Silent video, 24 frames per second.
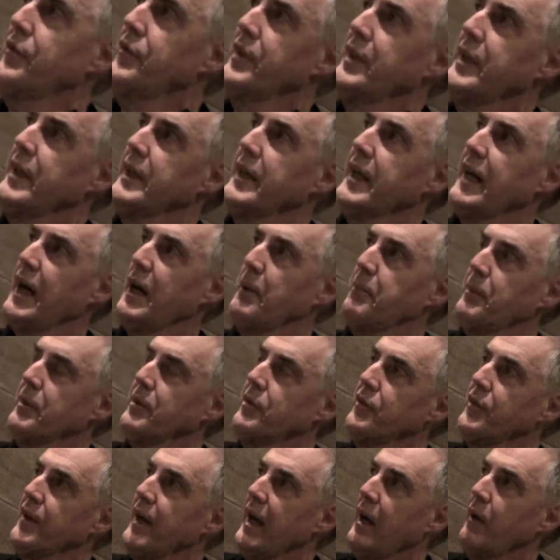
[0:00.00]
seeing
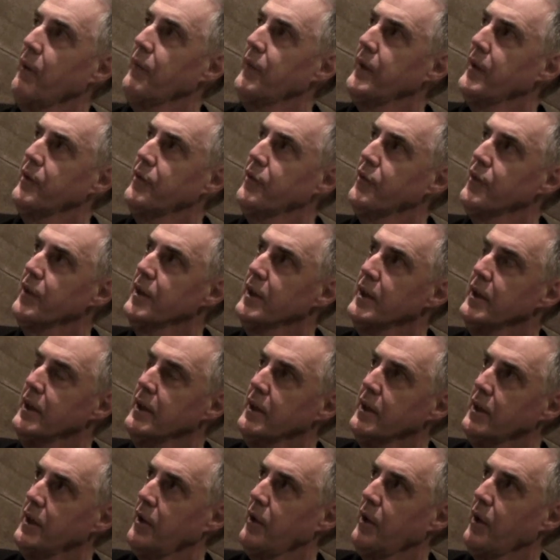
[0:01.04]
happens, how this,
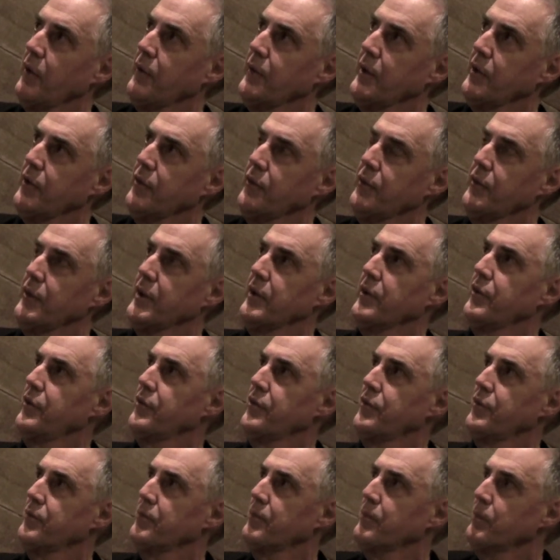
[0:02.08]

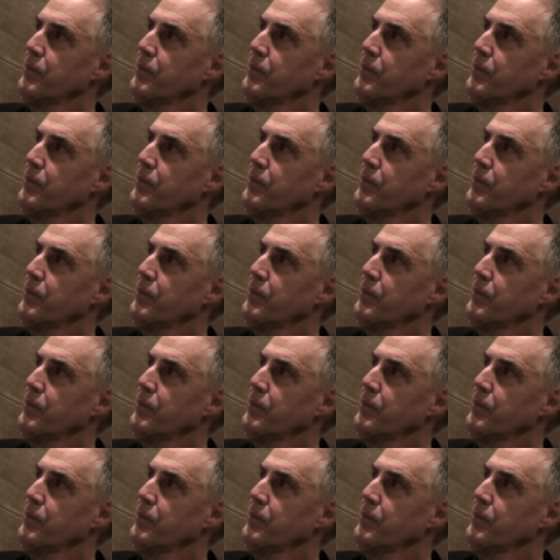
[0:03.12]
this